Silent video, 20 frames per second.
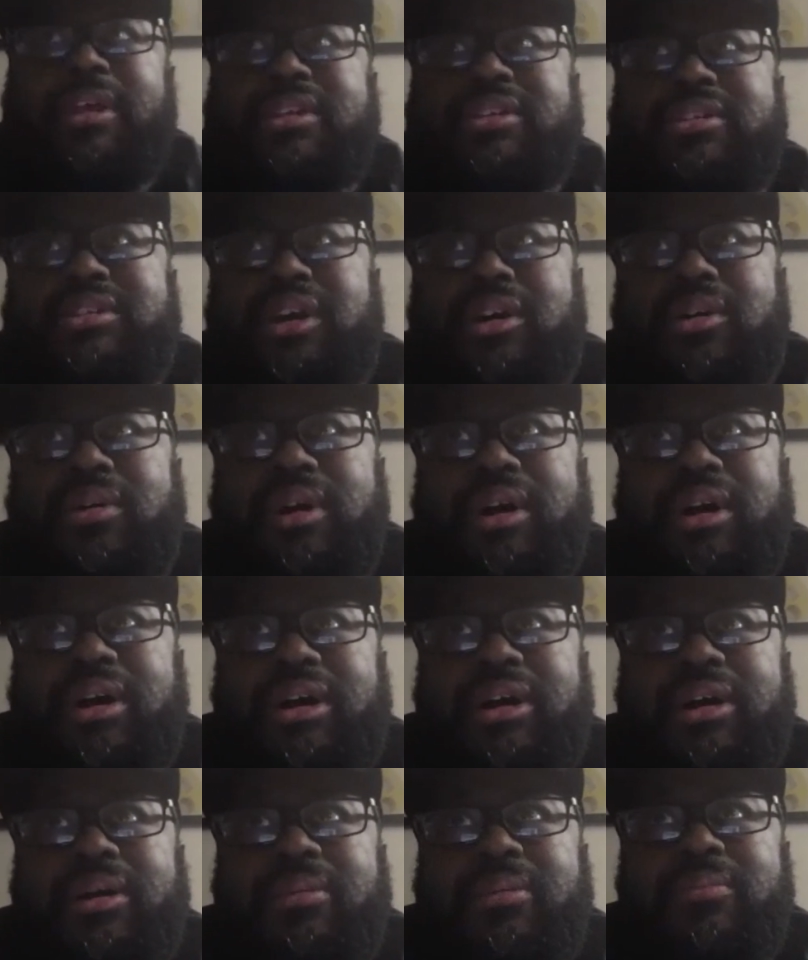And
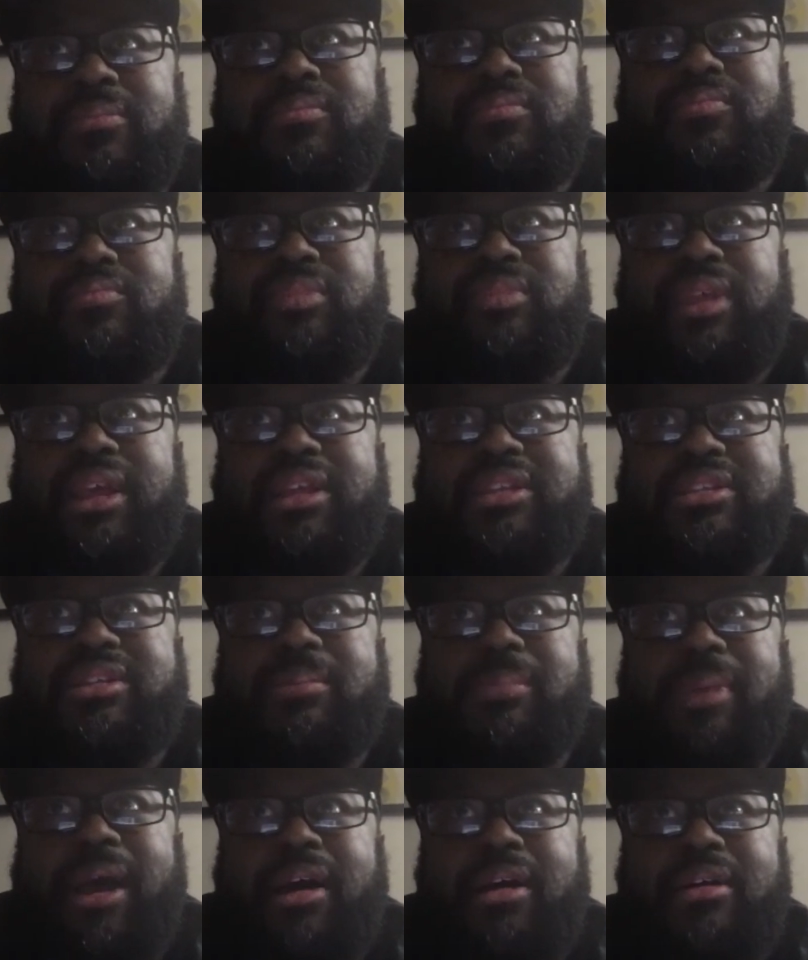so it's
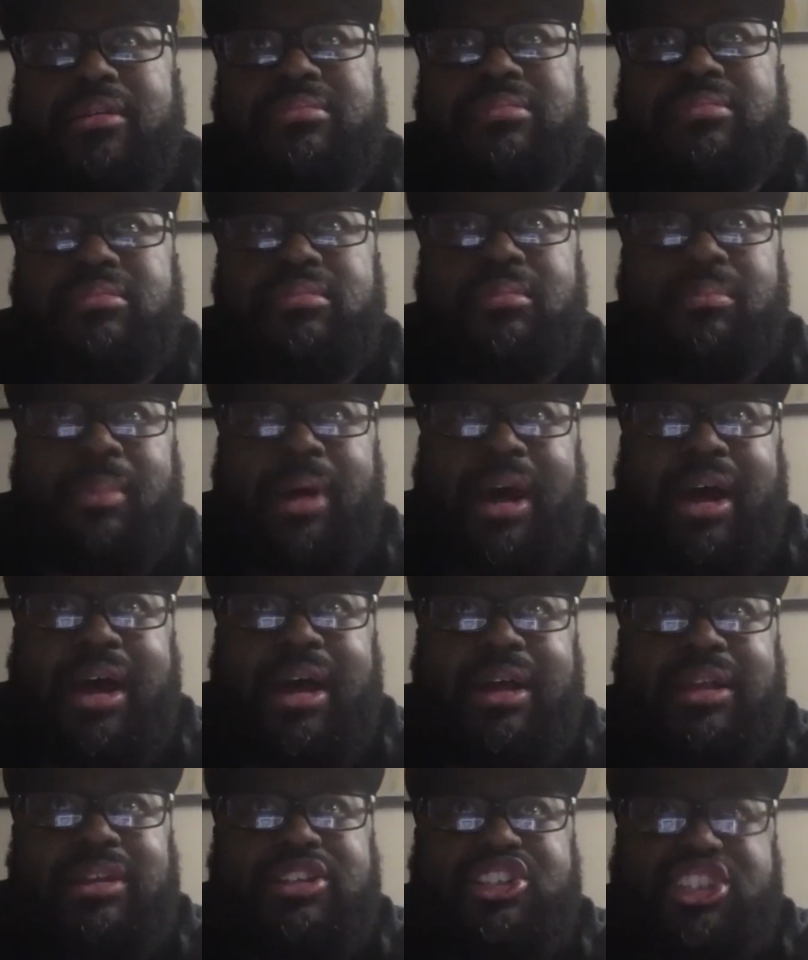about
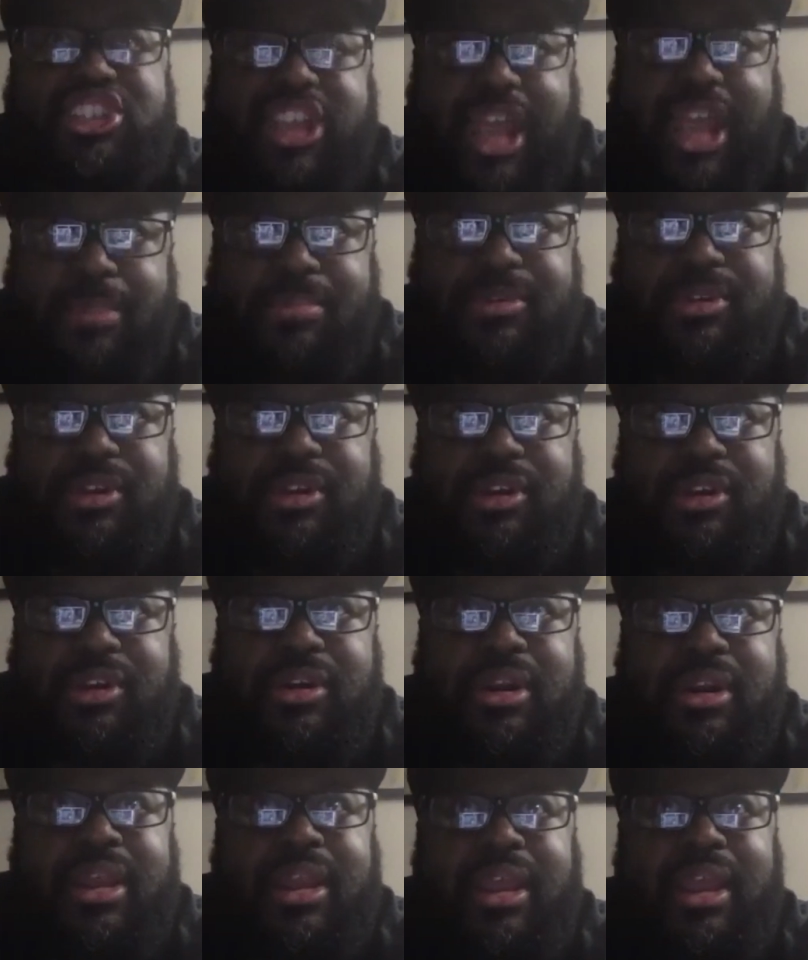my chapter,
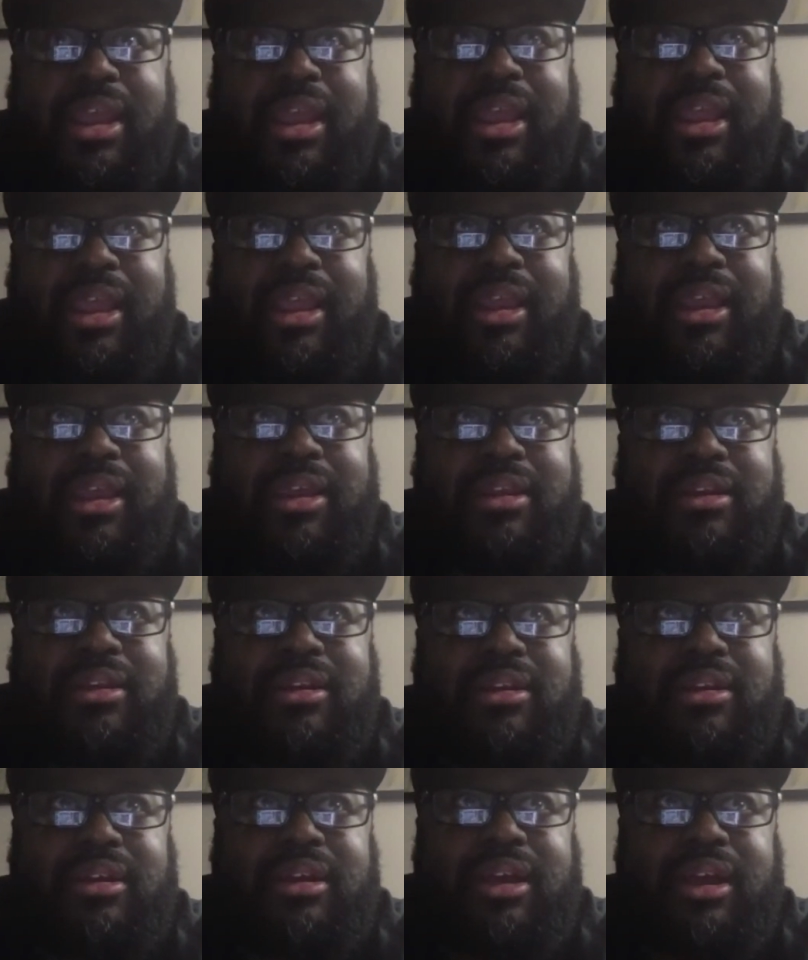
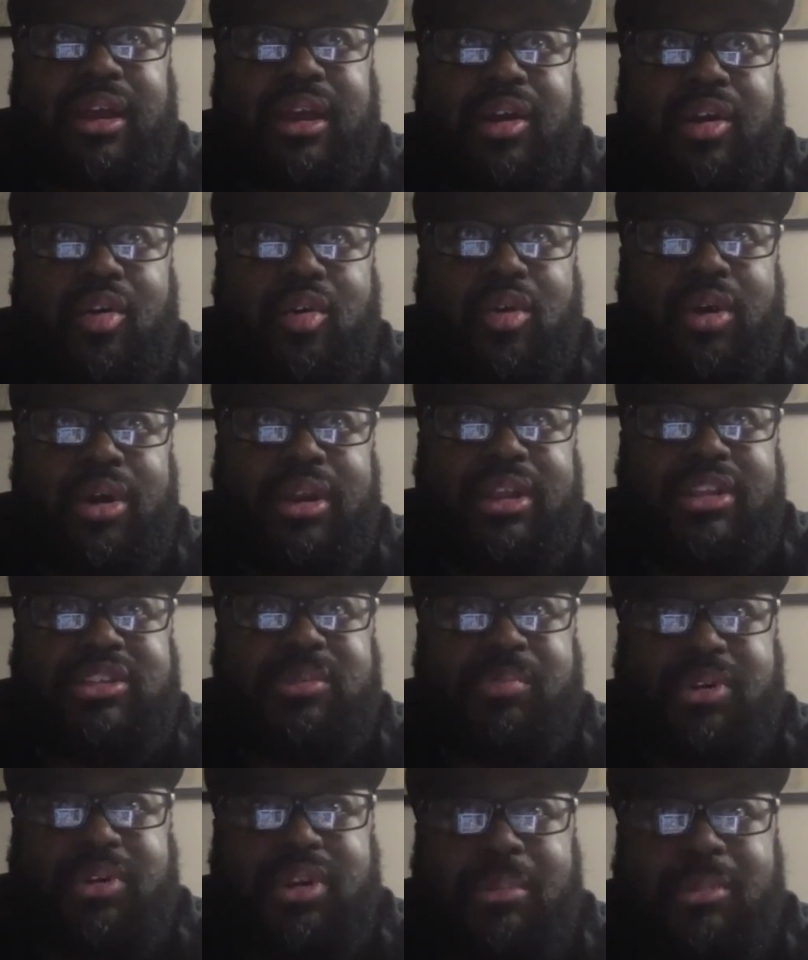and it's a
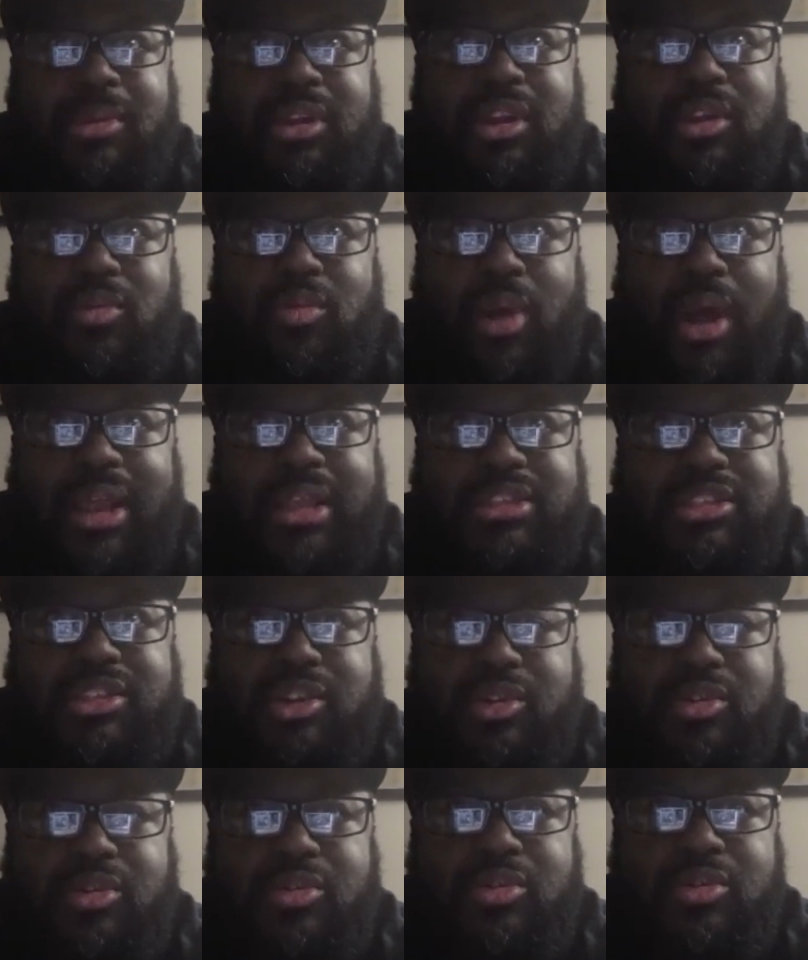predominantly white
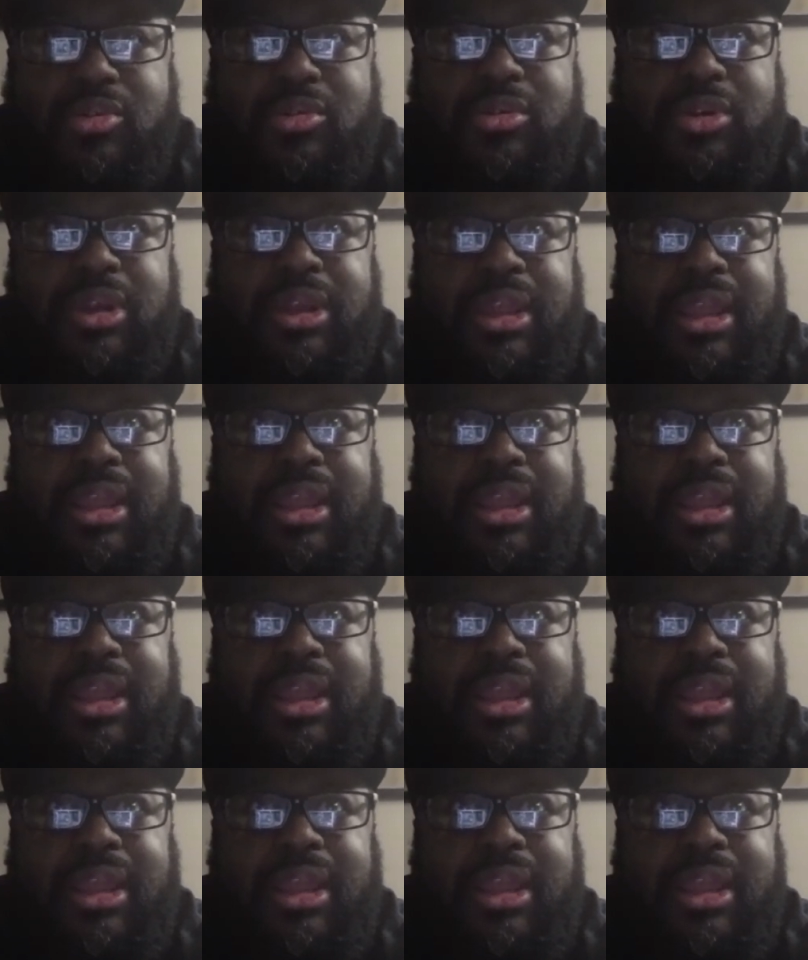school.